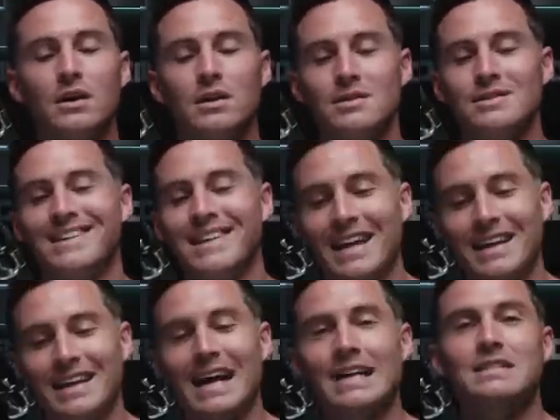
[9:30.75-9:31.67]
So you see that
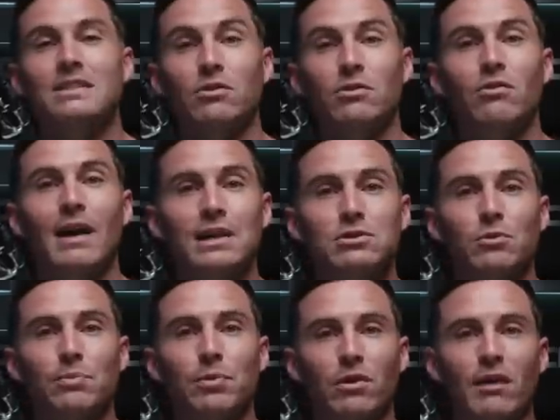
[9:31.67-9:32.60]
nice little
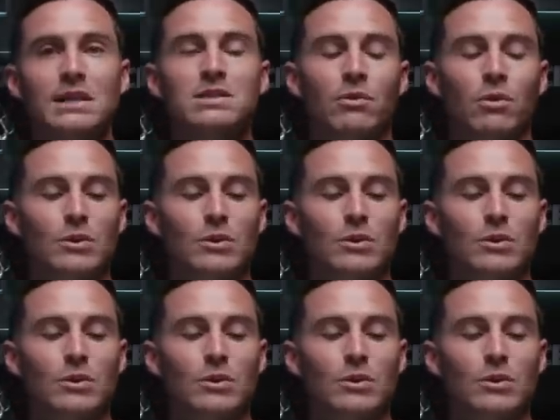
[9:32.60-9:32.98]
gradual progression where